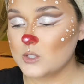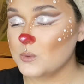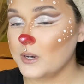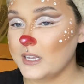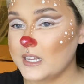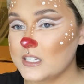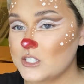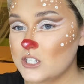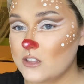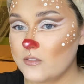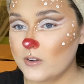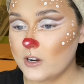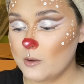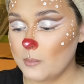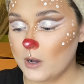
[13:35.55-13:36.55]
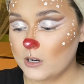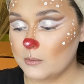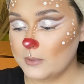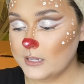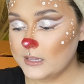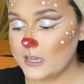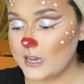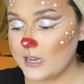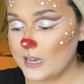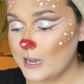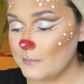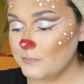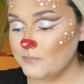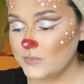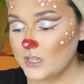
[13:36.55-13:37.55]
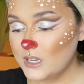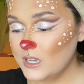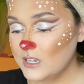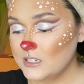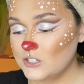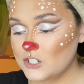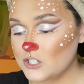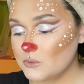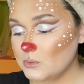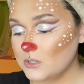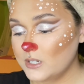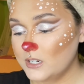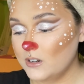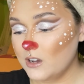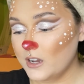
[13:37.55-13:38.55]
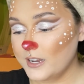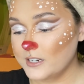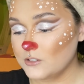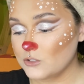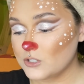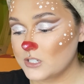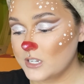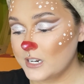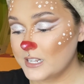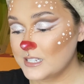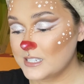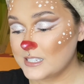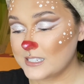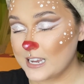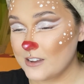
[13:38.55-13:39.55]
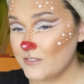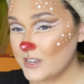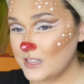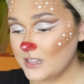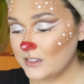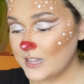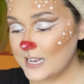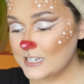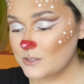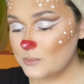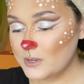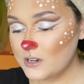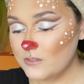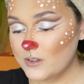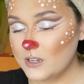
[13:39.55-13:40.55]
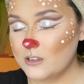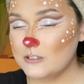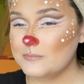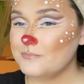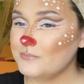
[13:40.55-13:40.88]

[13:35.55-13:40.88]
When it gets to the very bottom like that, I'm just really not interested in saving the last bit of it.